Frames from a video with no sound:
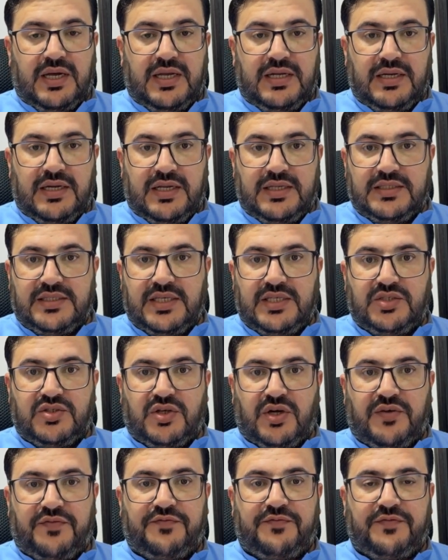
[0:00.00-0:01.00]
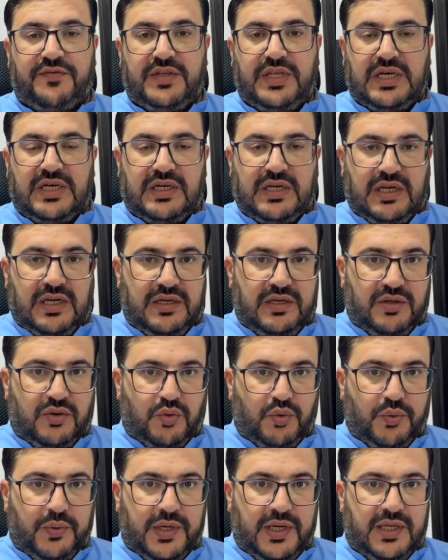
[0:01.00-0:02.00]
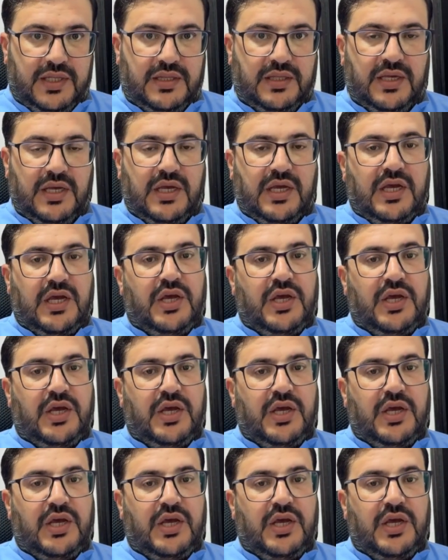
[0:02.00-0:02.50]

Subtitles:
in sense of that in Kuwait,